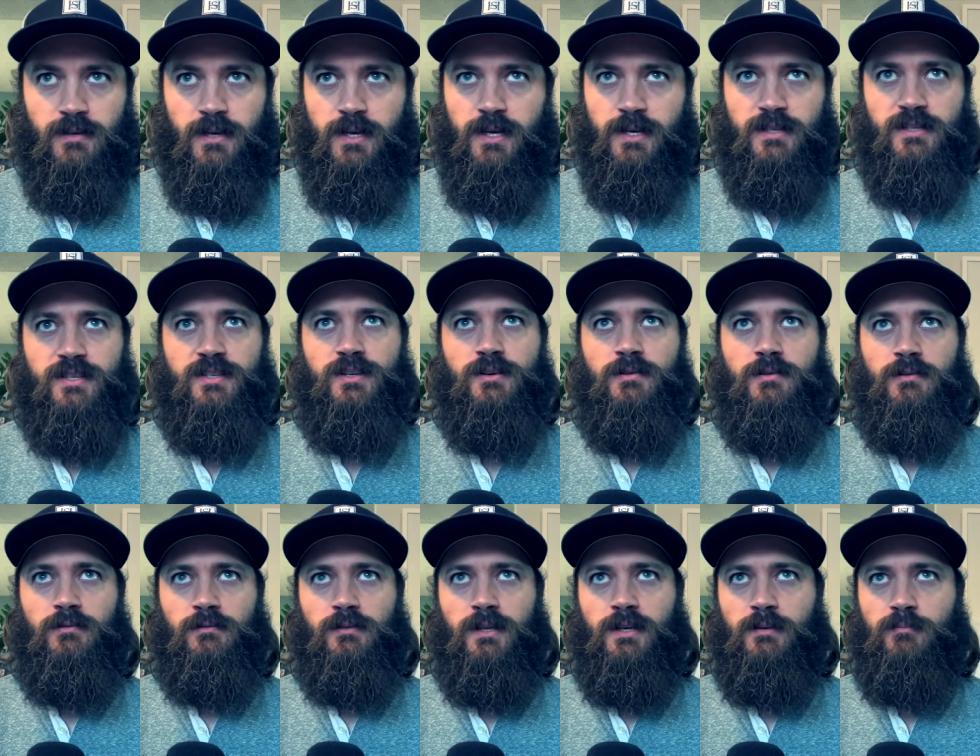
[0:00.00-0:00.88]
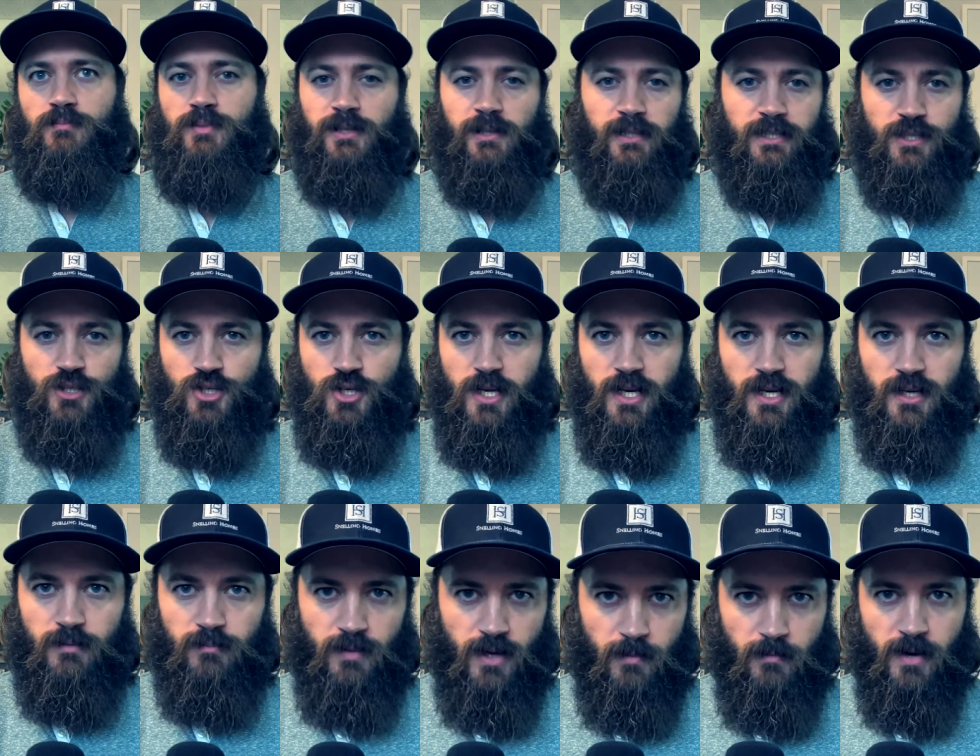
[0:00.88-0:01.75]
hit song like "Billie
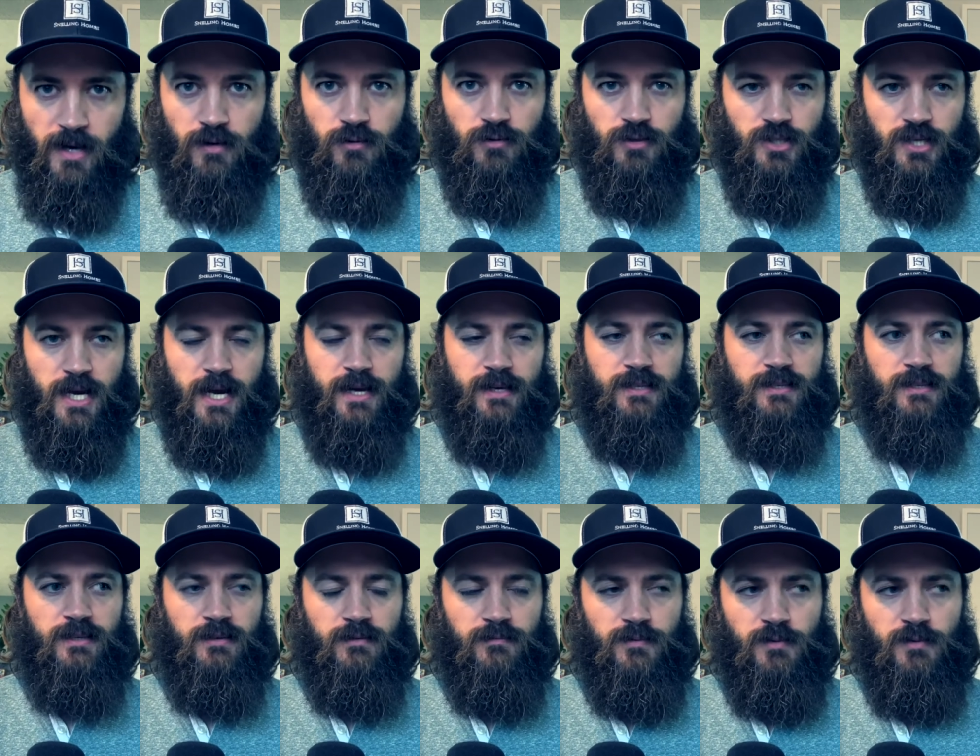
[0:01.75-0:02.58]
Jean" by Michael Jackson,